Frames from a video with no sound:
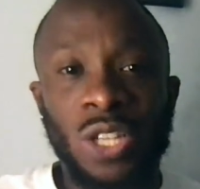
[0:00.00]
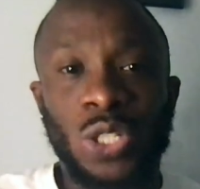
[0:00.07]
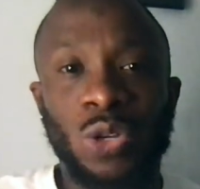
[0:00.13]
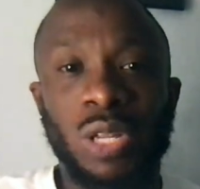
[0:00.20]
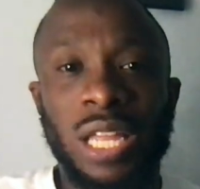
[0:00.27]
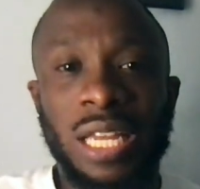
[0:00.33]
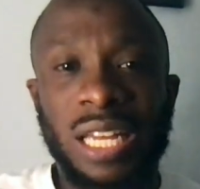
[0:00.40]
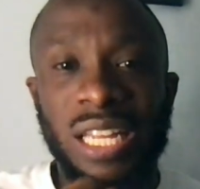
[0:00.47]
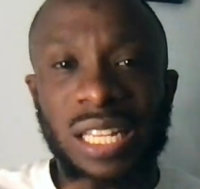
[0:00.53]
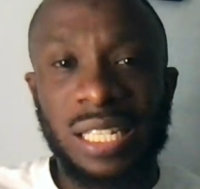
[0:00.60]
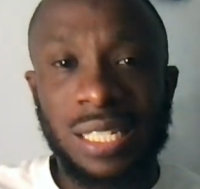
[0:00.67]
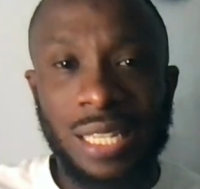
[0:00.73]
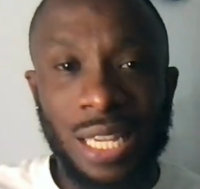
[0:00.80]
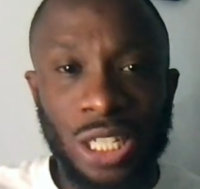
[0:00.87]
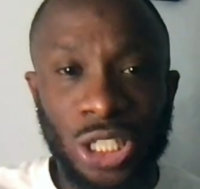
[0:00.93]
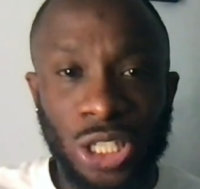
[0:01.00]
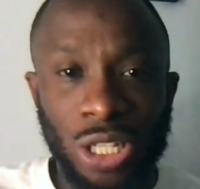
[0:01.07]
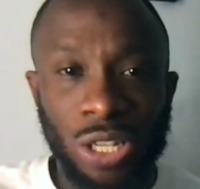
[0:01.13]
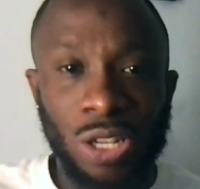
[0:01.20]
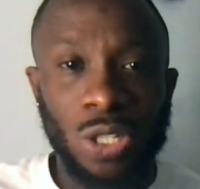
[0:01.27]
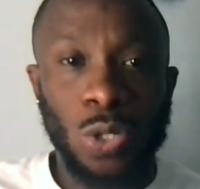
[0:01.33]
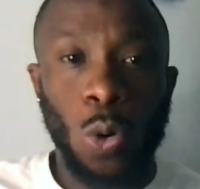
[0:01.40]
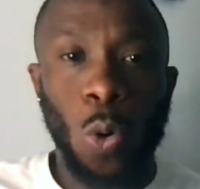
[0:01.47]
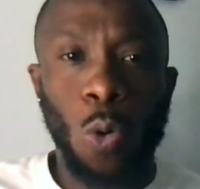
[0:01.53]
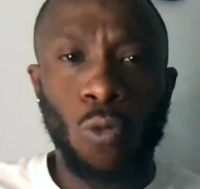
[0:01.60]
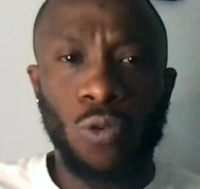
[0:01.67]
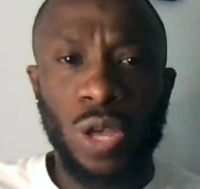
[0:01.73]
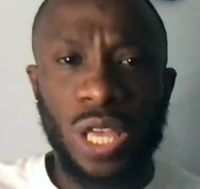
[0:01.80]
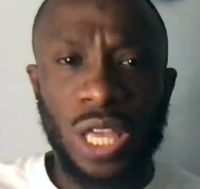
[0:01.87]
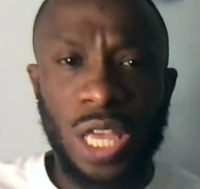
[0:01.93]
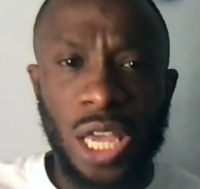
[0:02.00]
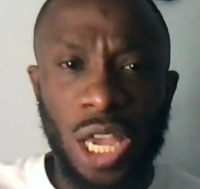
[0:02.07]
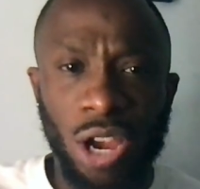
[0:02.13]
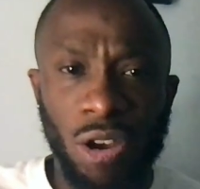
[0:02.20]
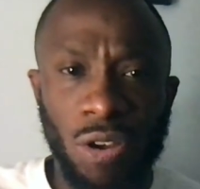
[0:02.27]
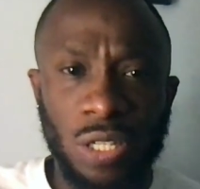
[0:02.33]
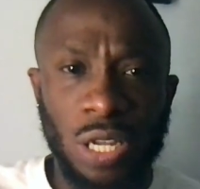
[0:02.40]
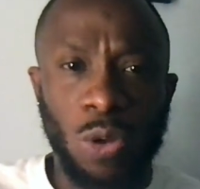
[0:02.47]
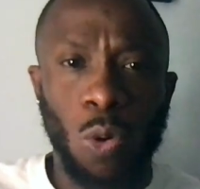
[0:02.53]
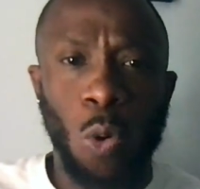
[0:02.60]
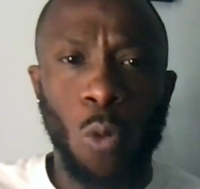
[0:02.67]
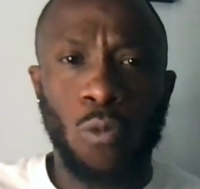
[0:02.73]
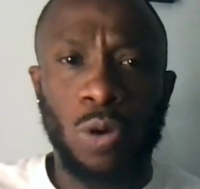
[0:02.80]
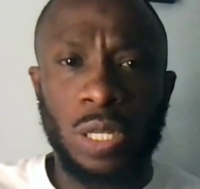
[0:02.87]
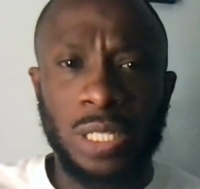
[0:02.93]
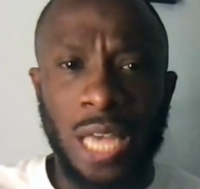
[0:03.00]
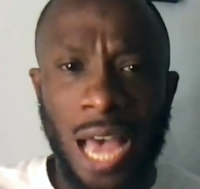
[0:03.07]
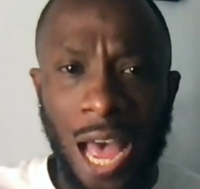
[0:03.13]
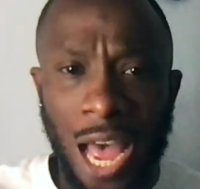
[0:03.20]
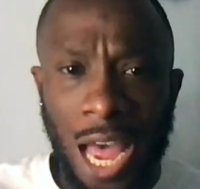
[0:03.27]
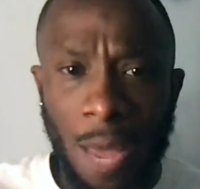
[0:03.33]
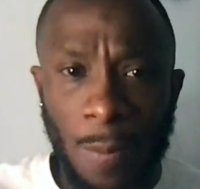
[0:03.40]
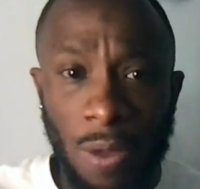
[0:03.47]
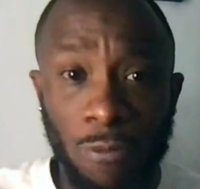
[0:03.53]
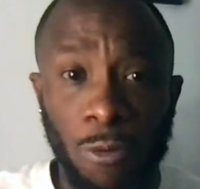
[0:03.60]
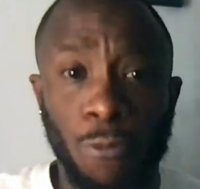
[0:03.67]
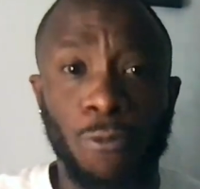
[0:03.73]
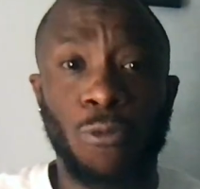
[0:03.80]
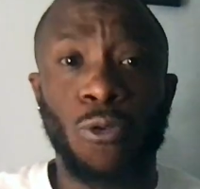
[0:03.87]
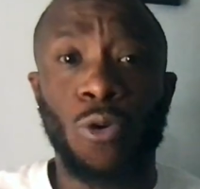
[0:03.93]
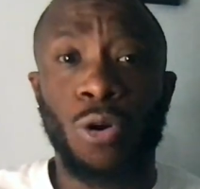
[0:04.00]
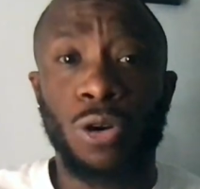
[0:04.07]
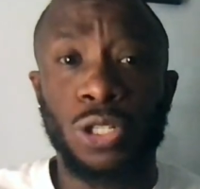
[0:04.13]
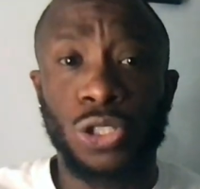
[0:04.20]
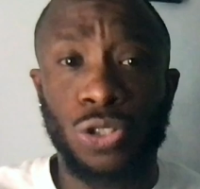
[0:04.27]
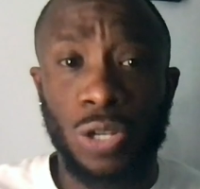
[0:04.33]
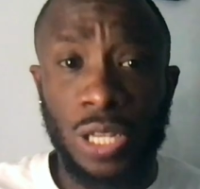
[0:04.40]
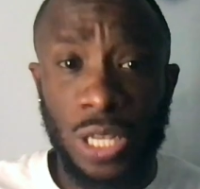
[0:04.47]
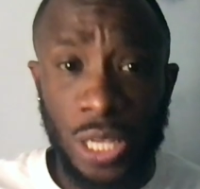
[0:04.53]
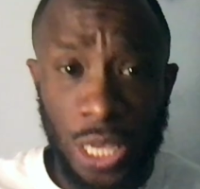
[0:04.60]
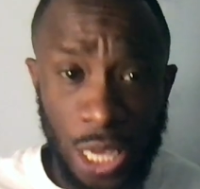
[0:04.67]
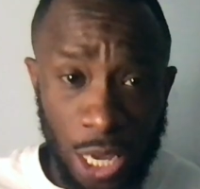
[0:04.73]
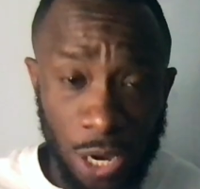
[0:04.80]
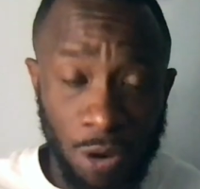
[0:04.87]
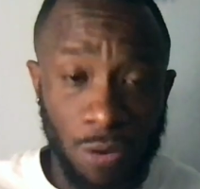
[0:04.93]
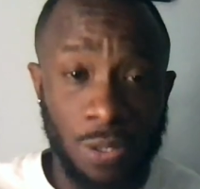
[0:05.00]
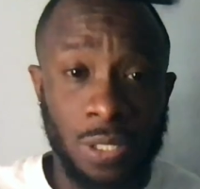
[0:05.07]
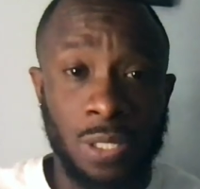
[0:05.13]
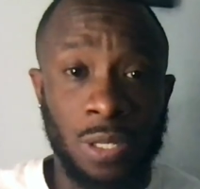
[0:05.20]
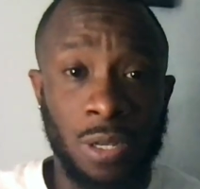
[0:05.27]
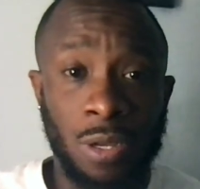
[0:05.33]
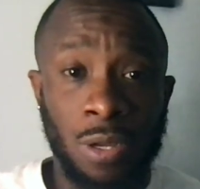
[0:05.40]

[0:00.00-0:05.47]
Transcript: So they conditioned us over years and over time and for 400 years.